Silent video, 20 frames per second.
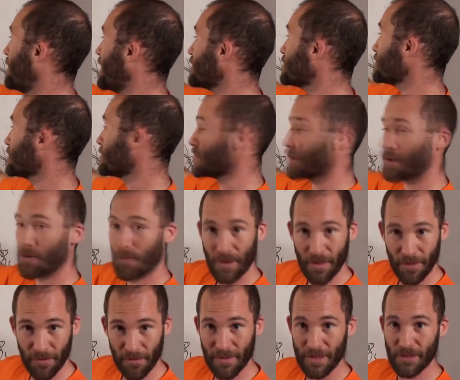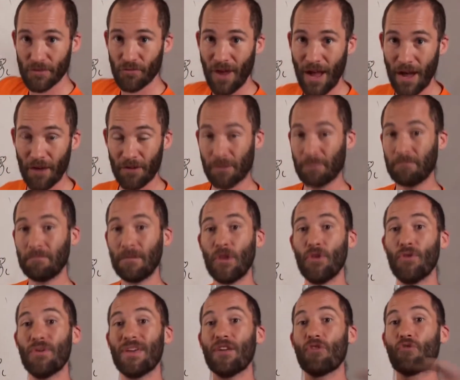pictures are going through this router,
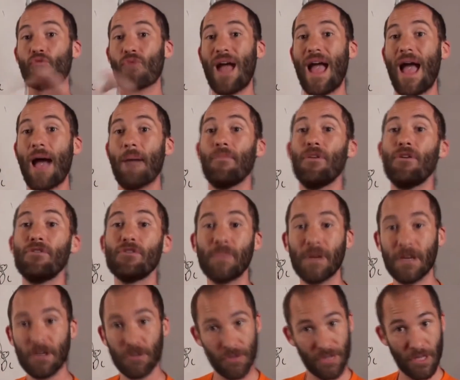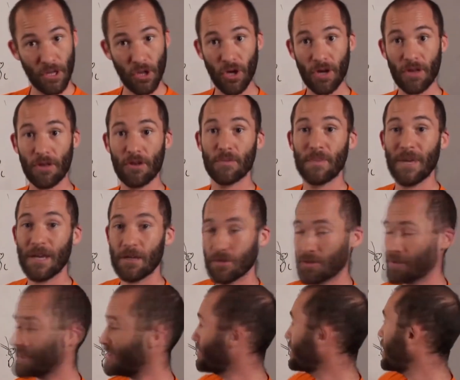you can grab those pictures and look at those
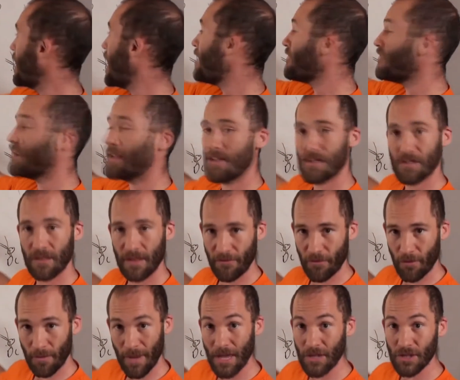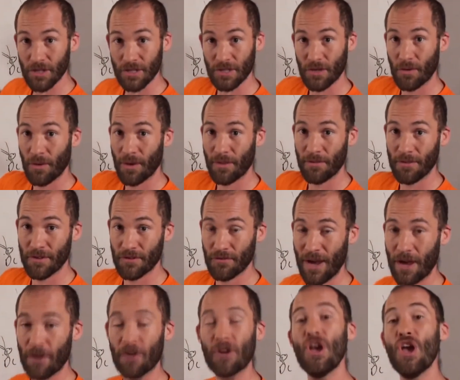pictures. If confidential information is going through this
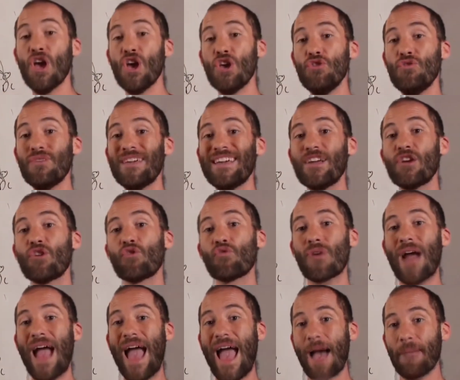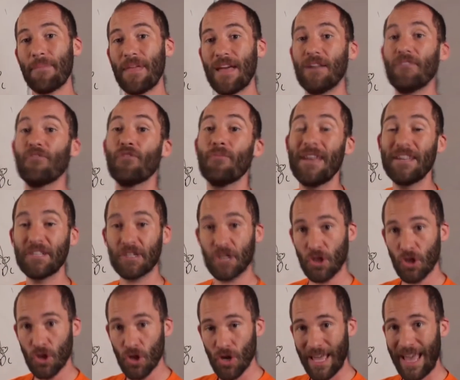router, you can grab that information
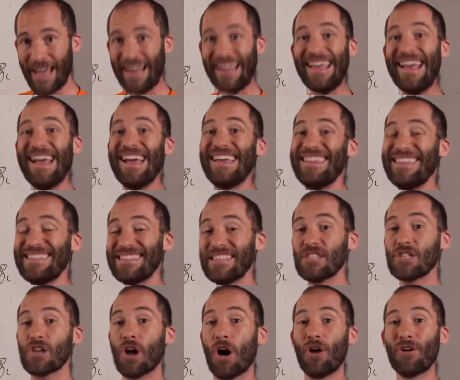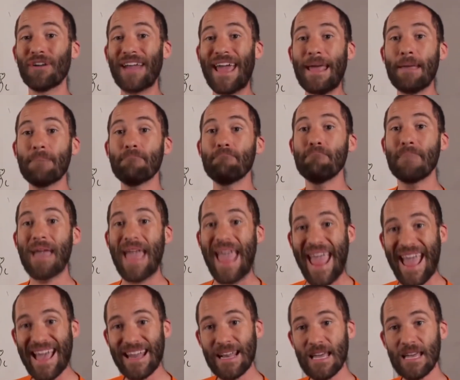and look at it. This is called a
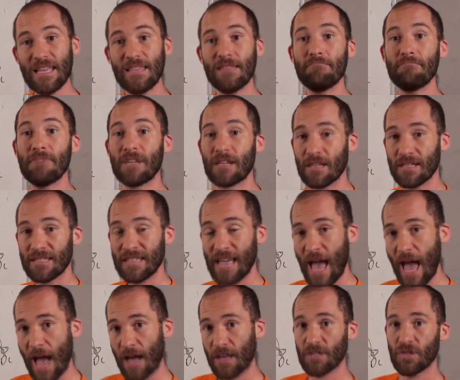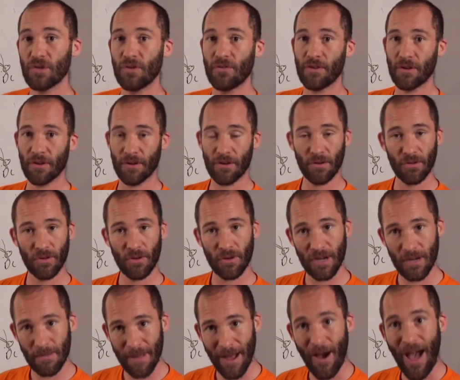man-in-the-middle attack. So if you're
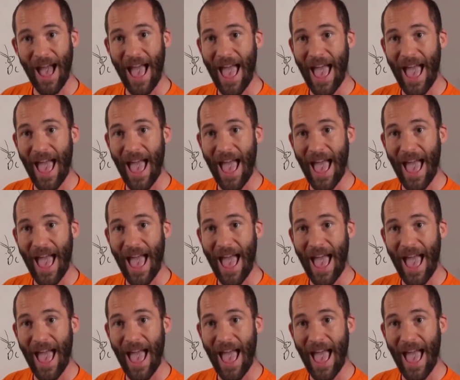learning about